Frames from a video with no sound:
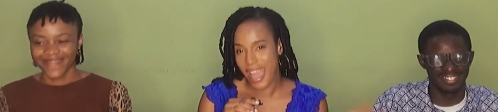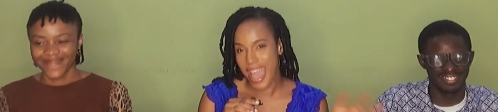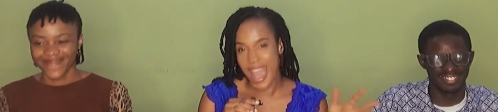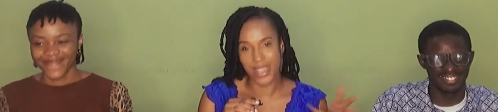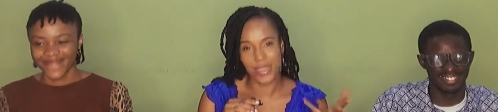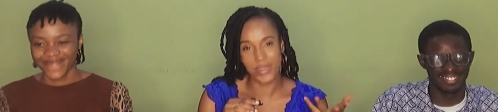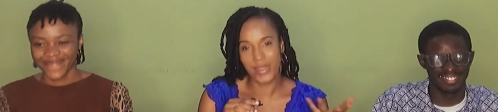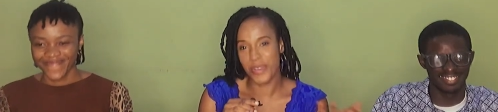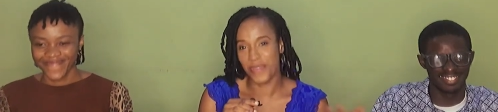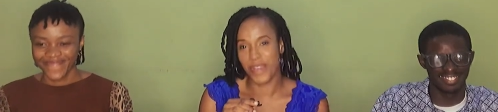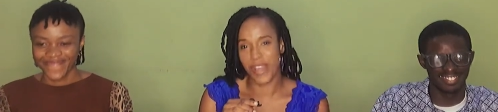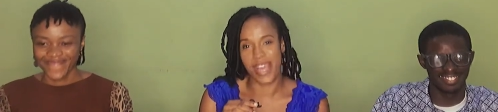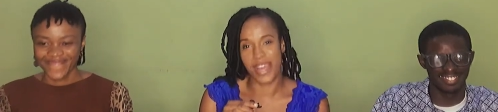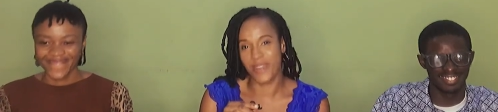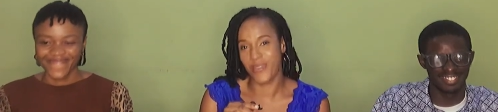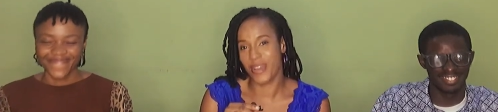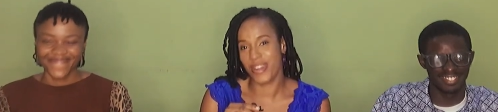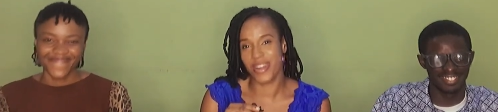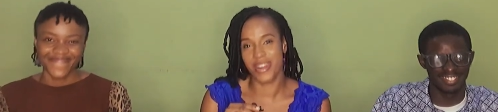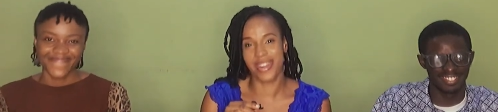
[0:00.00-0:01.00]
Speaker 1: i don't know if i
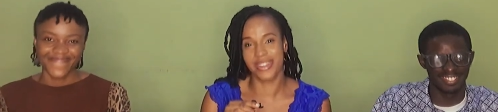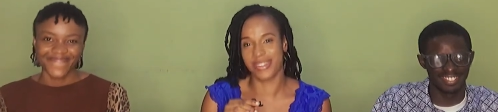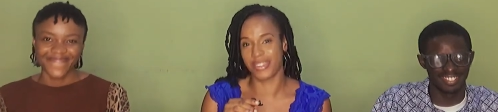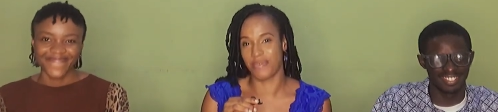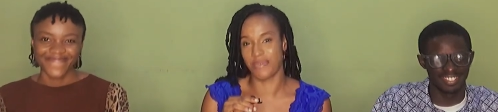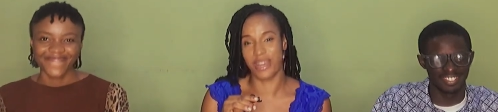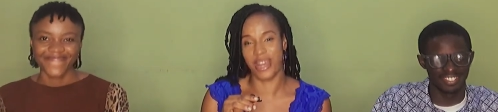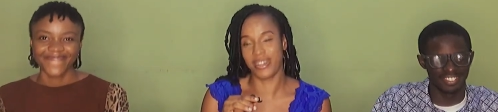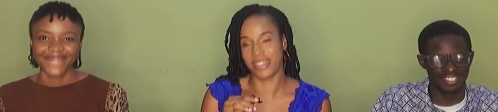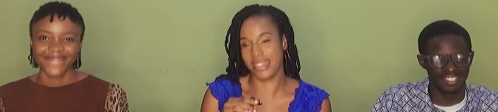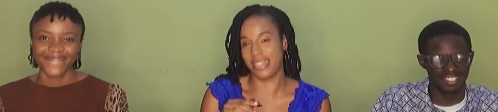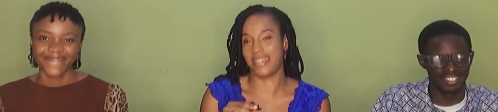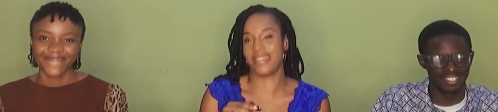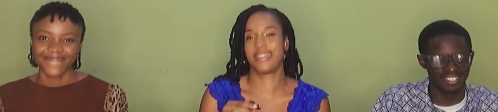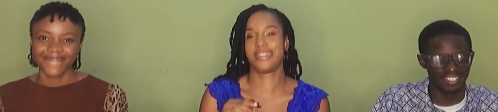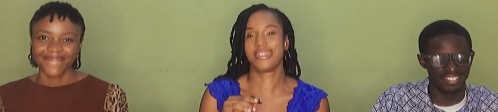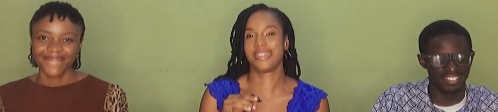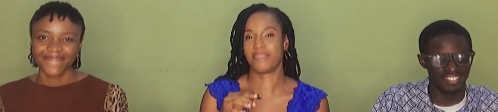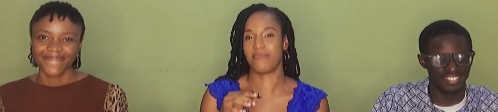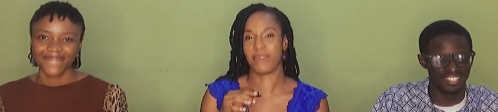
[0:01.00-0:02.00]
can do any other thing without
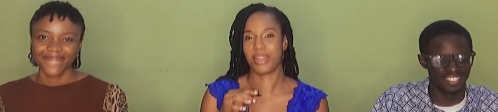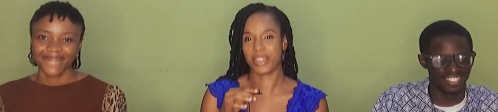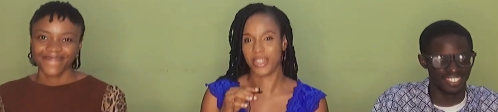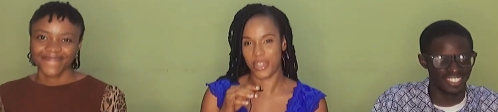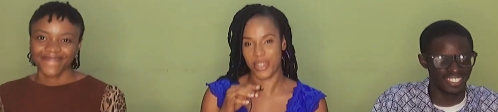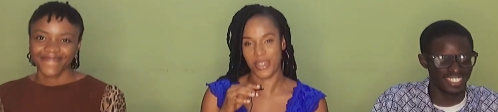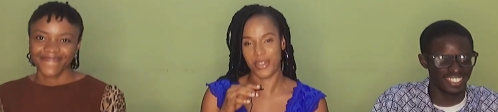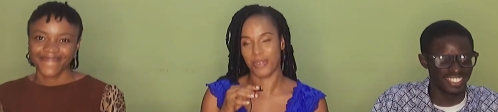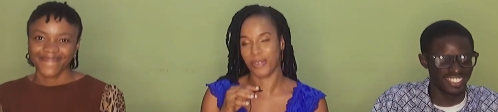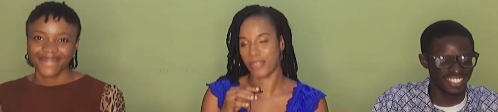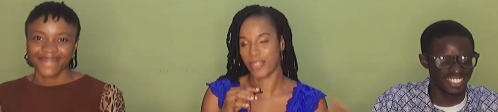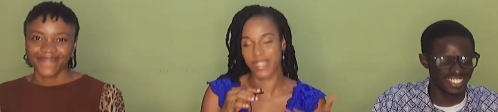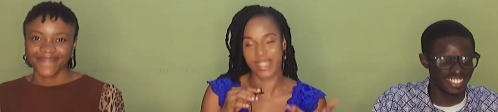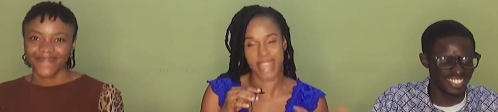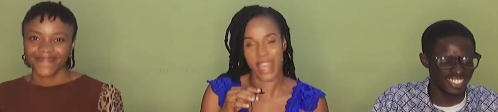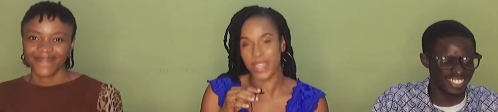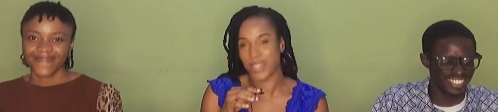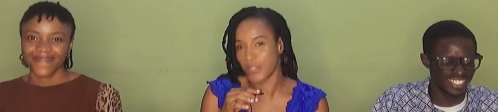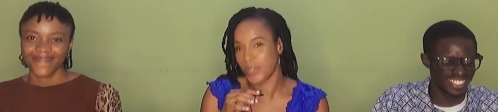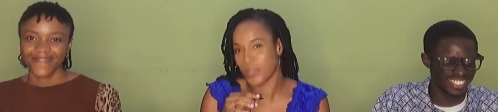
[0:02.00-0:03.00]
guests in my channel just
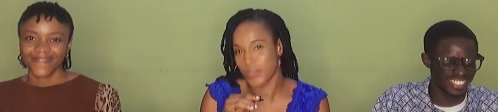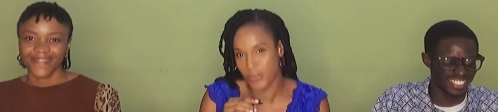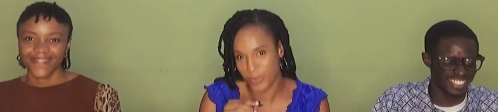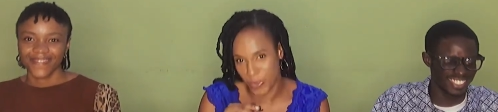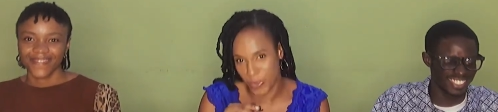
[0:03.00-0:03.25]
get used